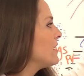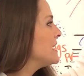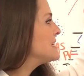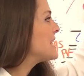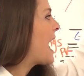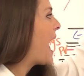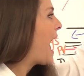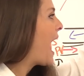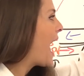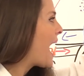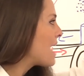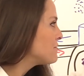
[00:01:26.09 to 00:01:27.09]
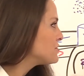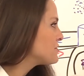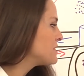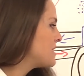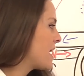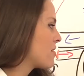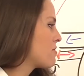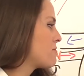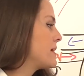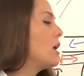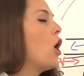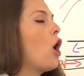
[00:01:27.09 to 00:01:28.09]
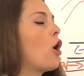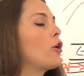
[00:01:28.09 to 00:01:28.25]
areas after the narrowing